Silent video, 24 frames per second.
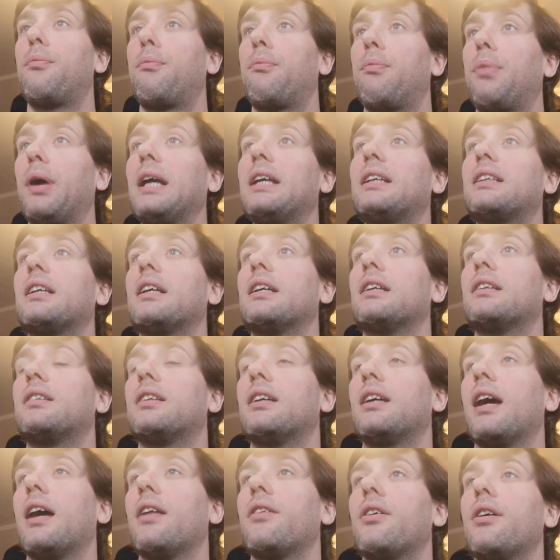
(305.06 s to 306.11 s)
piecing
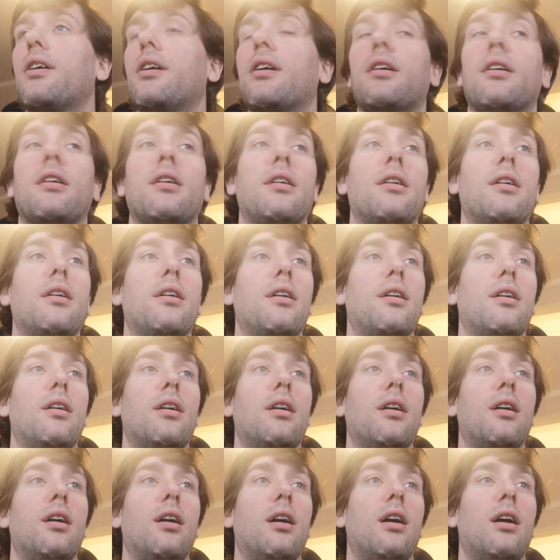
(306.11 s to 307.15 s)
together
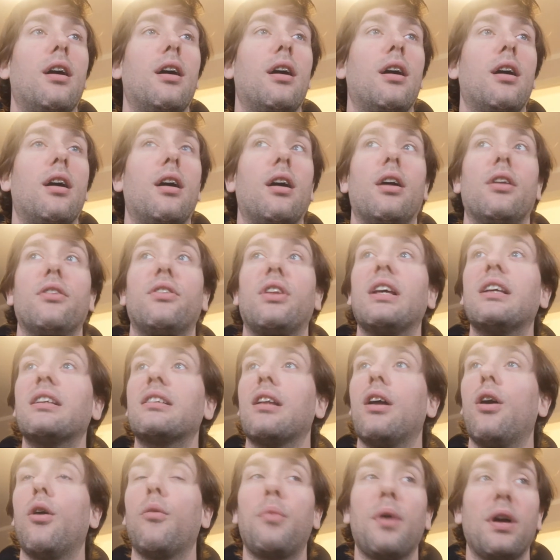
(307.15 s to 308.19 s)
these
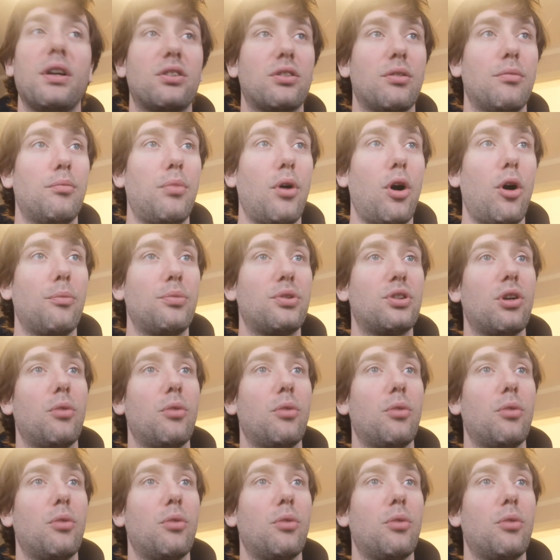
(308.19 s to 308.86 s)
little bits and bobs.